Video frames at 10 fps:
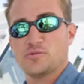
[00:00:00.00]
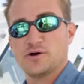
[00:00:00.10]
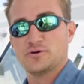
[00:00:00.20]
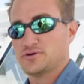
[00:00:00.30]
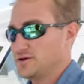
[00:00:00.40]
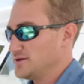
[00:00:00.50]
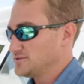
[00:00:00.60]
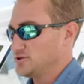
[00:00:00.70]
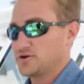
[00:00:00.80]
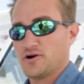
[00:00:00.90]
remote
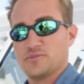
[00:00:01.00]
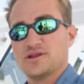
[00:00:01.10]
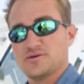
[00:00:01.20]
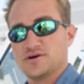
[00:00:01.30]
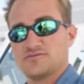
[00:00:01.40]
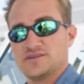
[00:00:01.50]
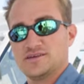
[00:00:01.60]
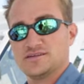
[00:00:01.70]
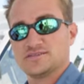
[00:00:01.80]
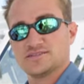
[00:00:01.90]
to your Garmin
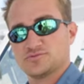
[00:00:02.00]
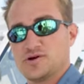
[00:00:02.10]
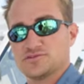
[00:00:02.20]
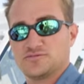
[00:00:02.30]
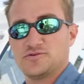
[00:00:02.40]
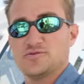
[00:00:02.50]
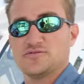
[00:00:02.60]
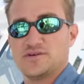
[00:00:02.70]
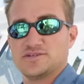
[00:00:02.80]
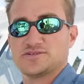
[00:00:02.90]
MFDs, as well as a few of the
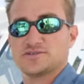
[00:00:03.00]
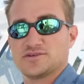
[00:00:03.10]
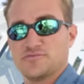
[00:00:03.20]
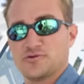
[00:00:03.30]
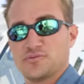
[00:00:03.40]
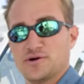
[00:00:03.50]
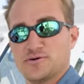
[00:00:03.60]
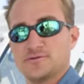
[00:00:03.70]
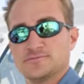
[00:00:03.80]
features of the remote.